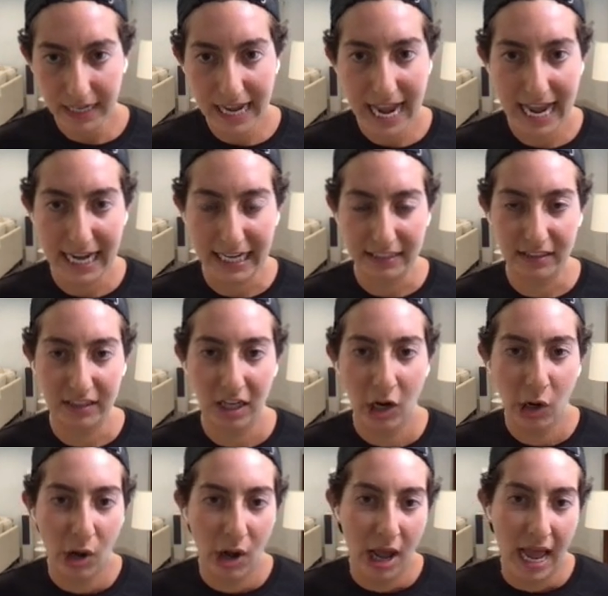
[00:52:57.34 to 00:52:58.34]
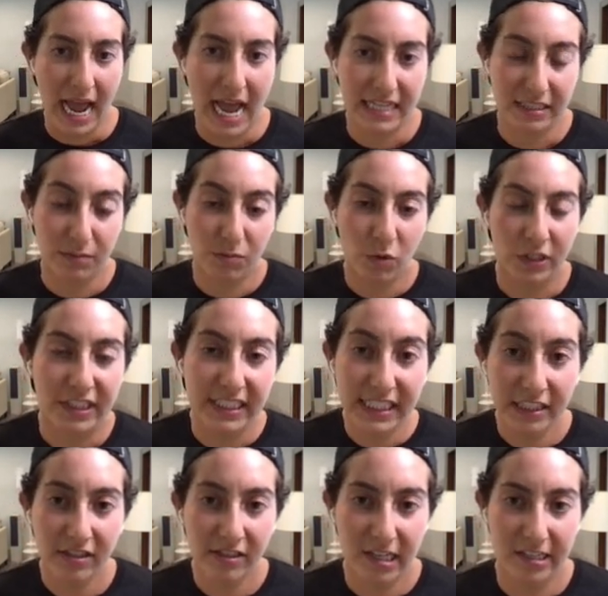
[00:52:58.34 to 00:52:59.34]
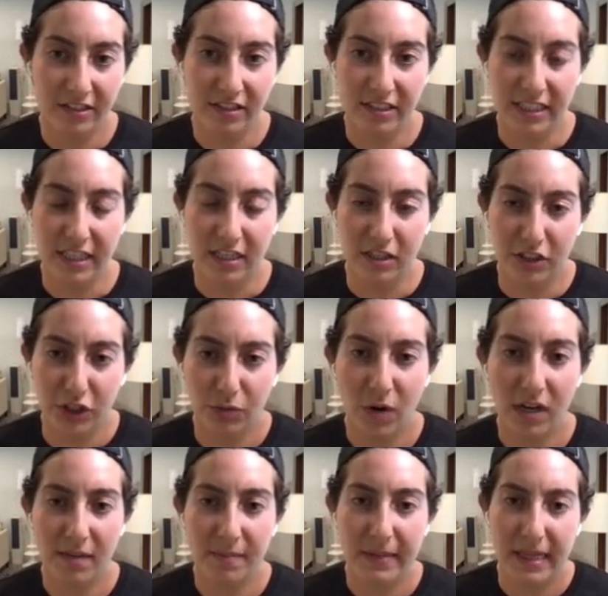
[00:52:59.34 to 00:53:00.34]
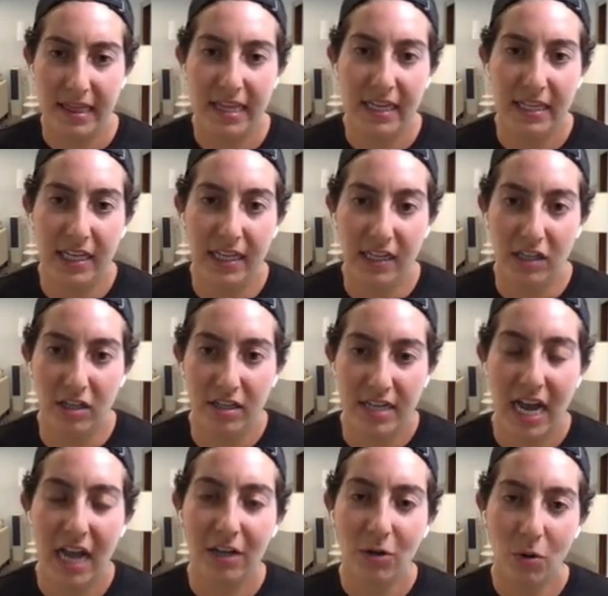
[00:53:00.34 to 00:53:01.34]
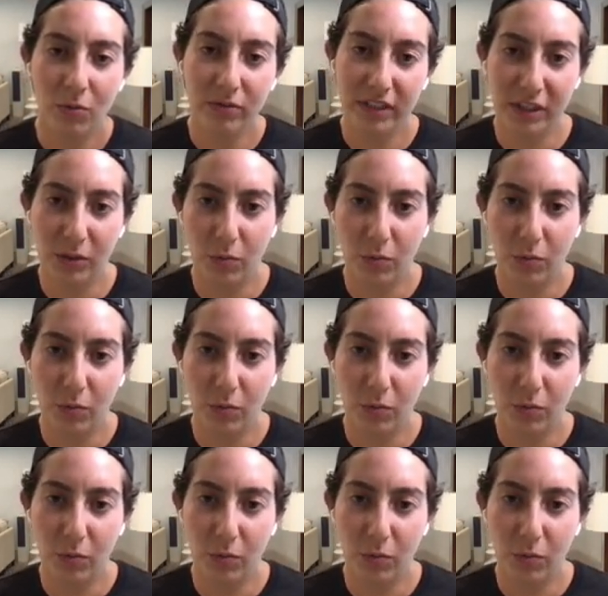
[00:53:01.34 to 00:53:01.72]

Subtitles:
And as a more senior engineer, you want to be thinking not only